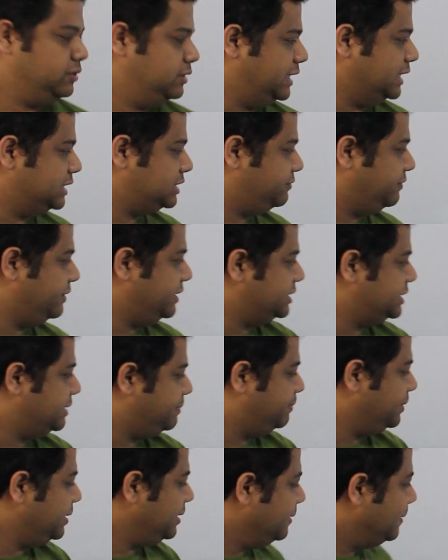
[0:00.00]
That's very
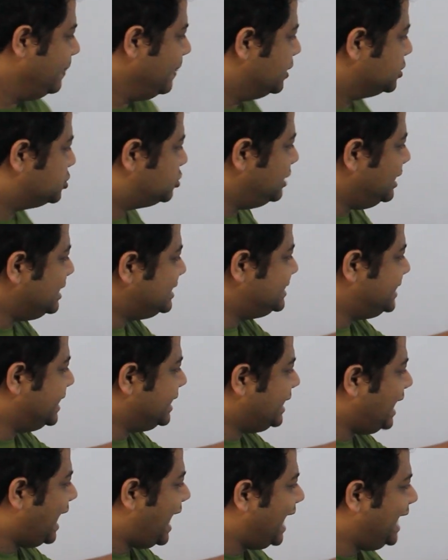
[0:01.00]
simple. So let's
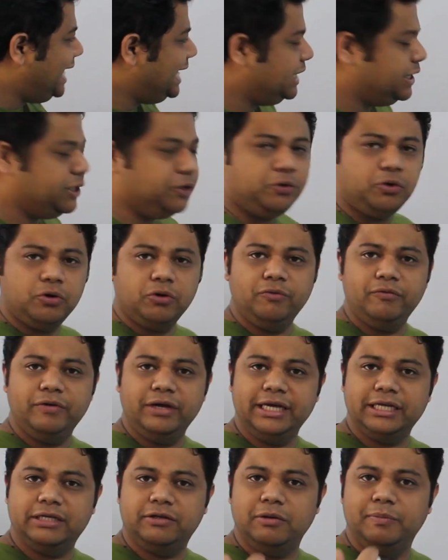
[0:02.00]
check. You
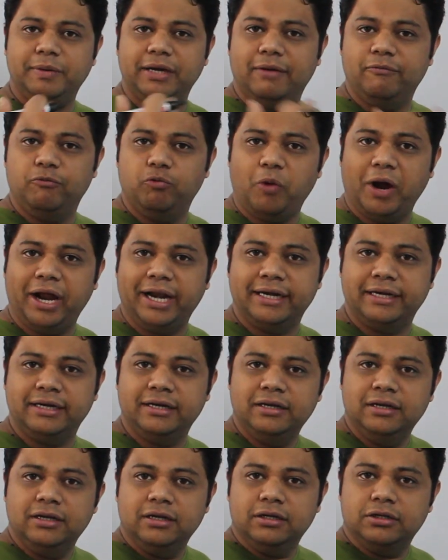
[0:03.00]
know, it will become 1,
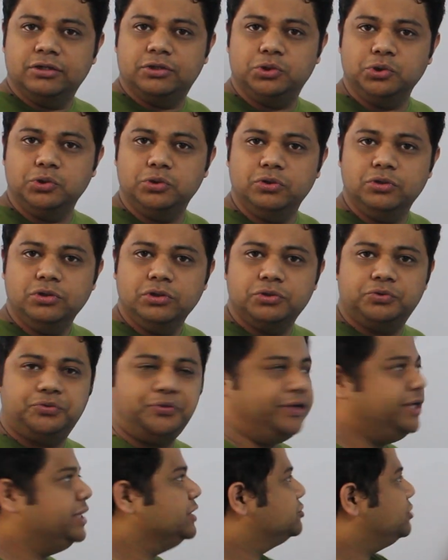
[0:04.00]
2,
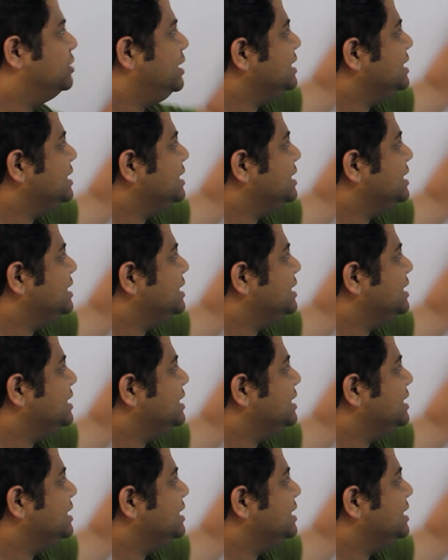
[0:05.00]
3. So